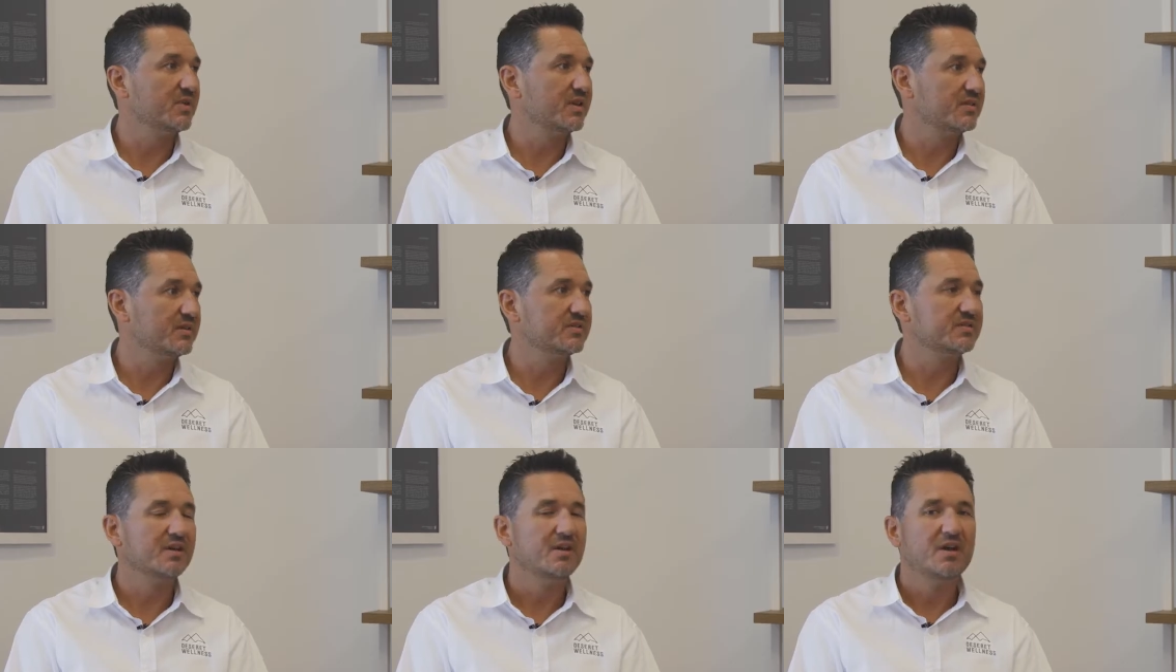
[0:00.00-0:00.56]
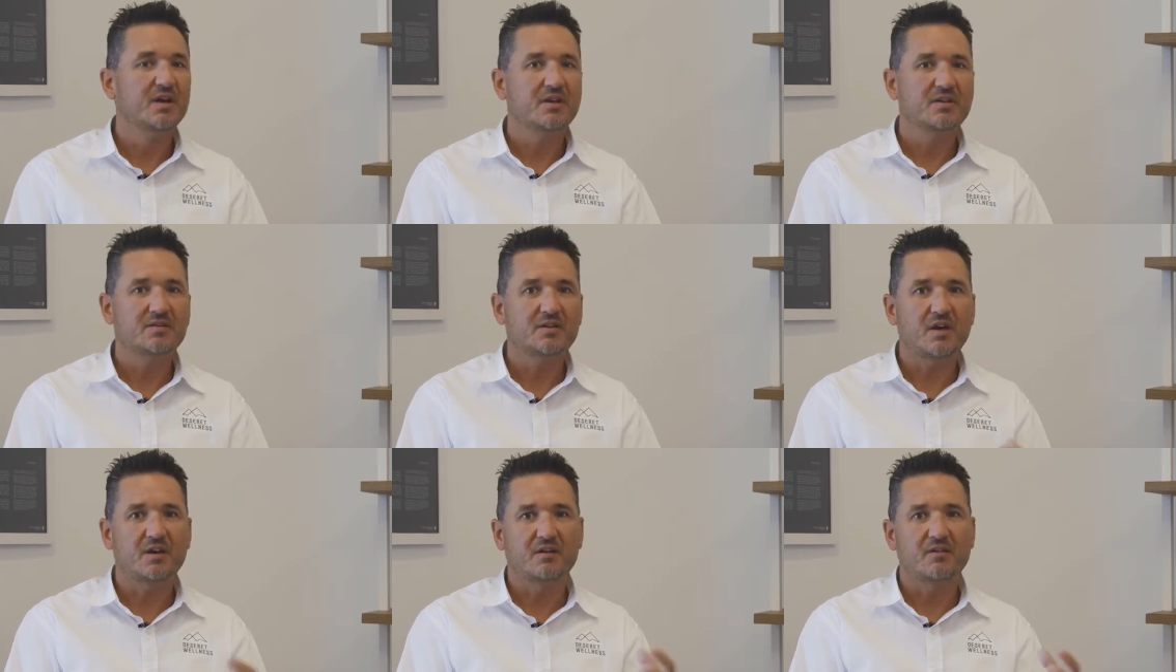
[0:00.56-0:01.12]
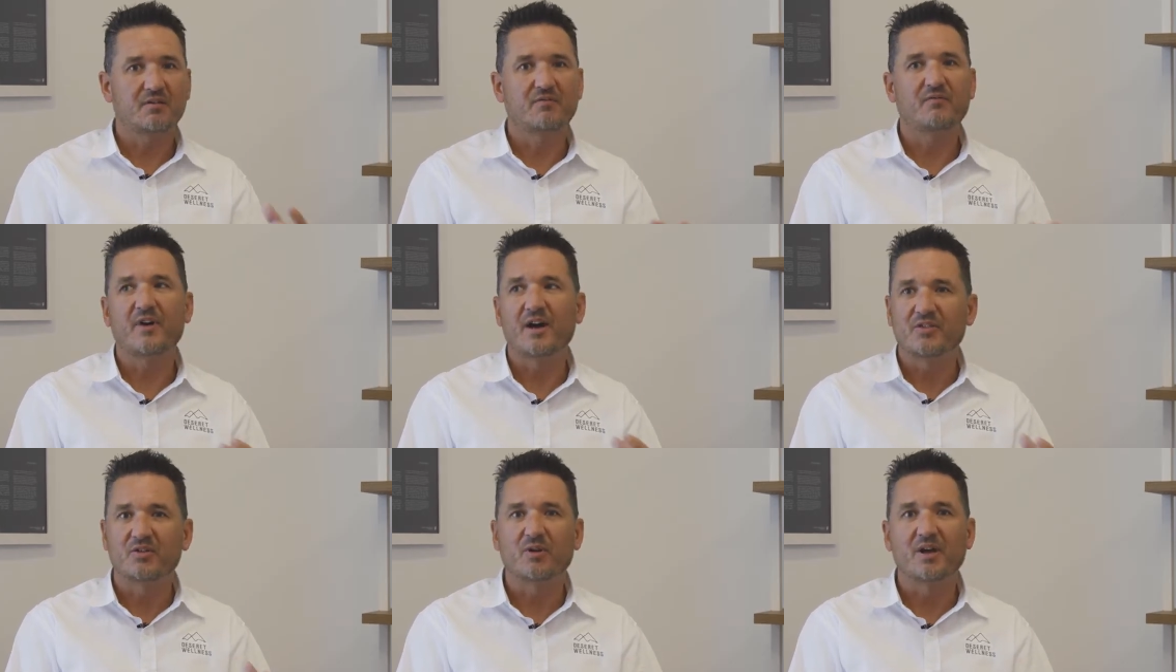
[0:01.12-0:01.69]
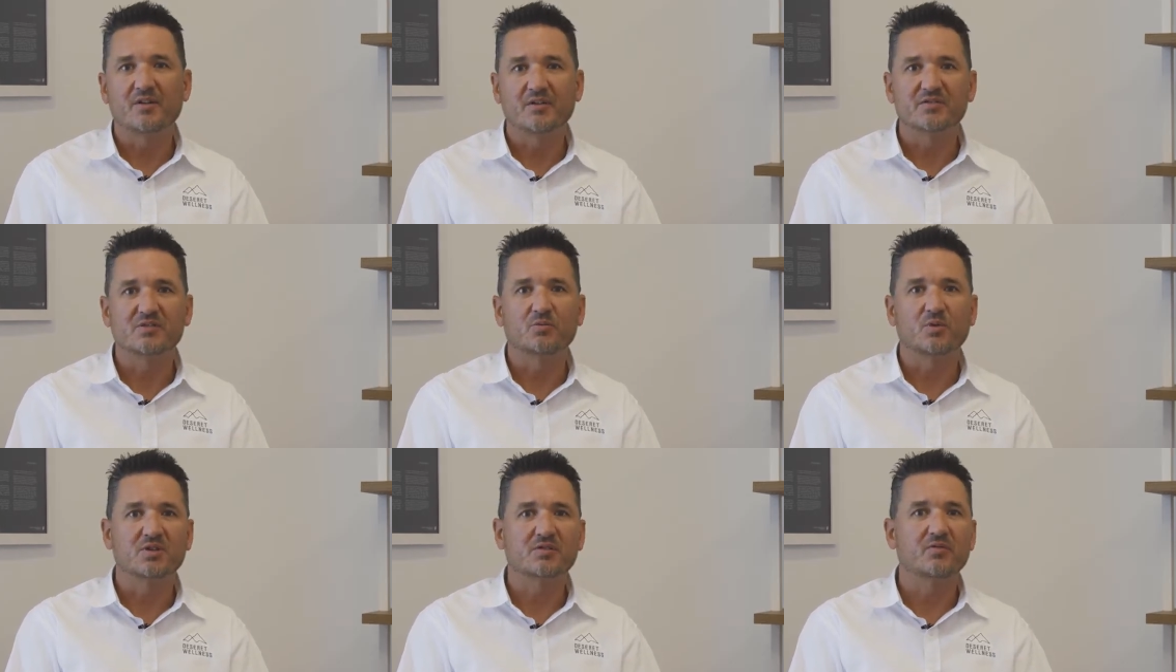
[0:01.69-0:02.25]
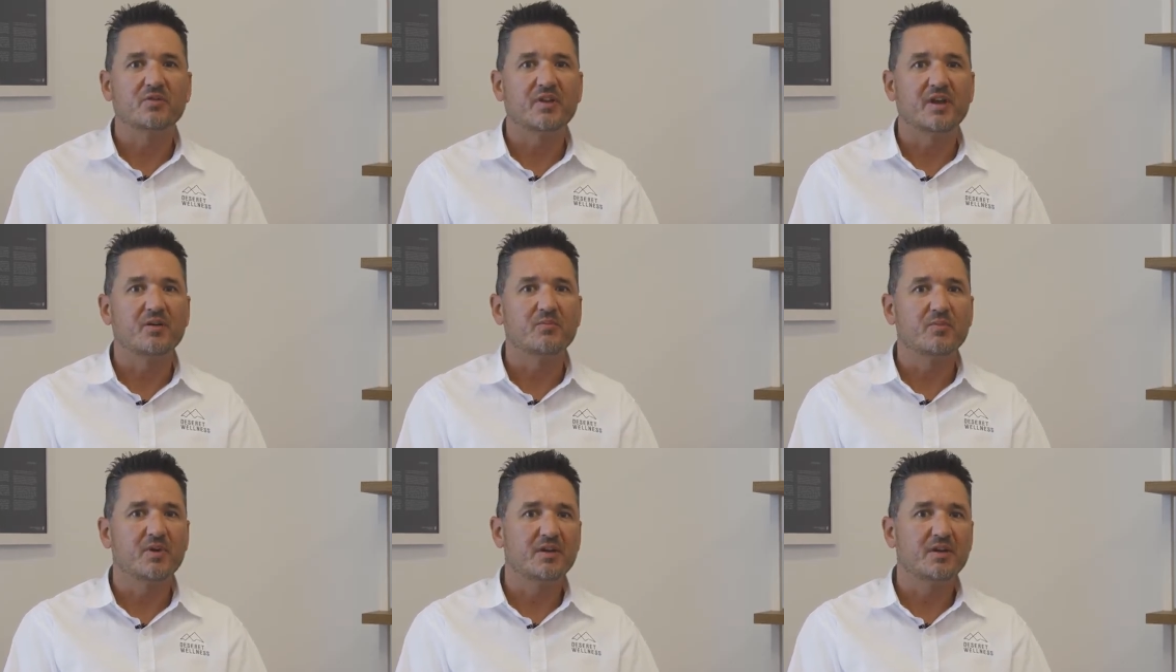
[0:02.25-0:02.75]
methods, to kind of find the right dose that works for them.